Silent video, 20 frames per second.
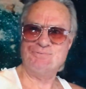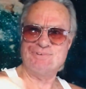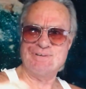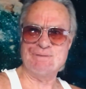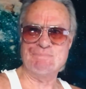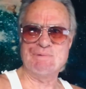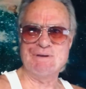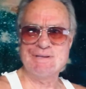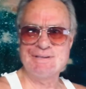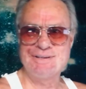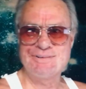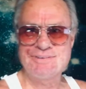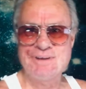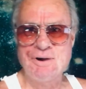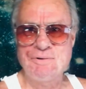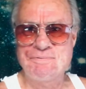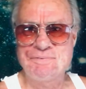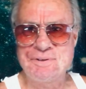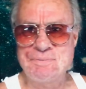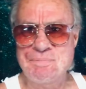You've seen me in this
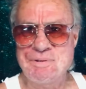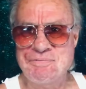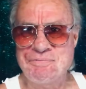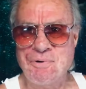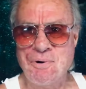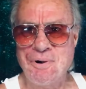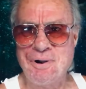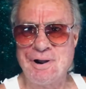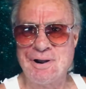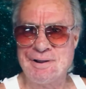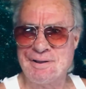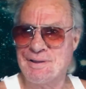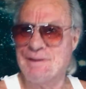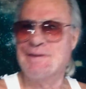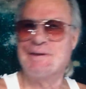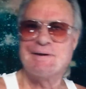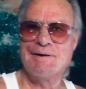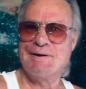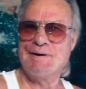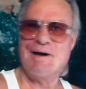outfit before.
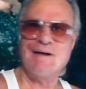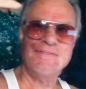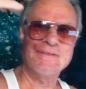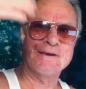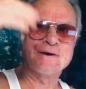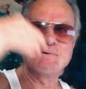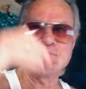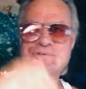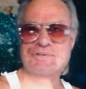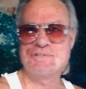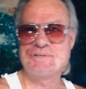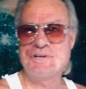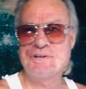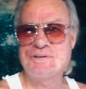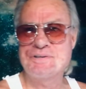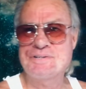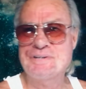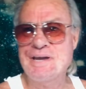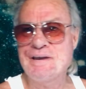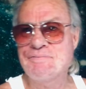I think I was just here
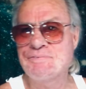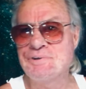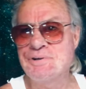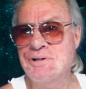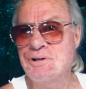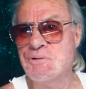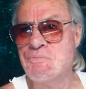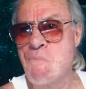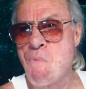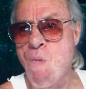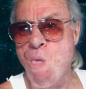this afternoon.